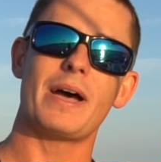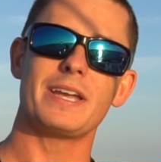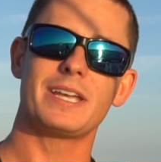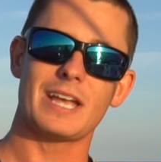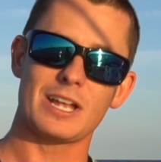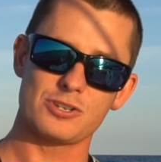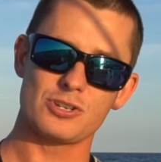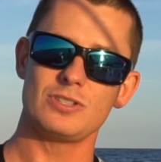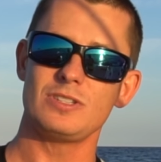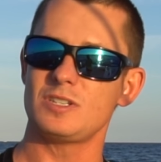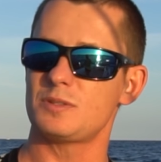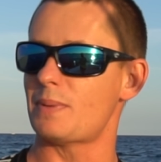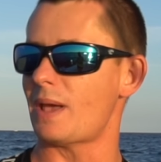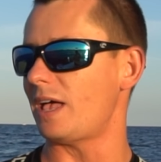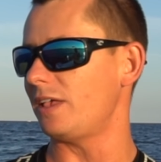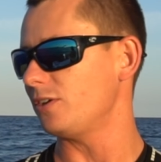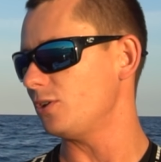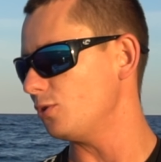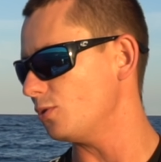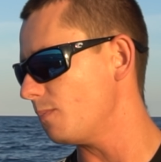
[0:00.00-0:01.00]
by catching these
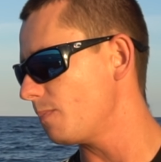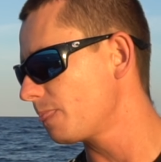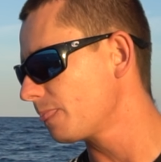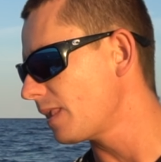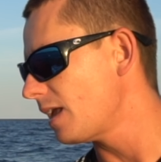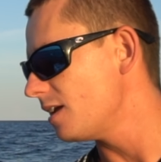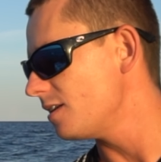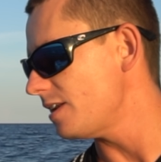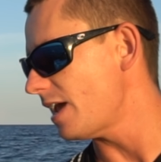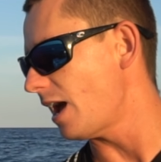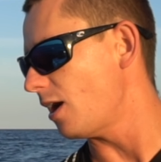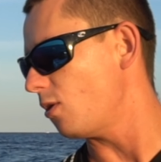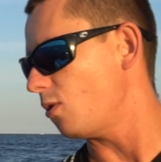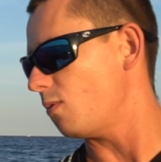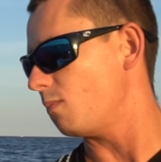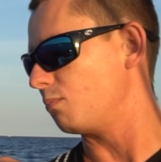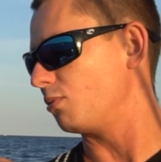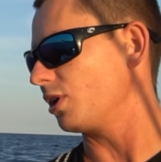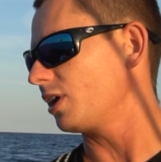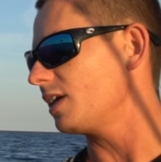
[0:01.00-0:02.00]
ballyhoo. Now,
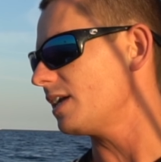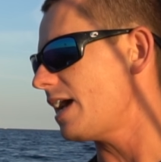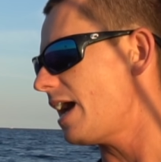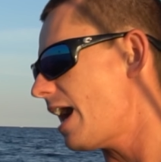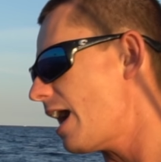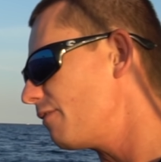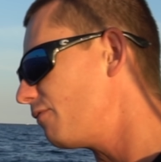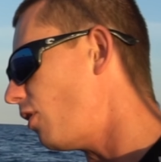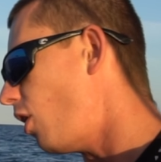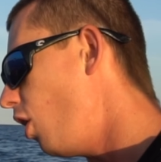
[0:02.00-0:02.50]
Brick and I have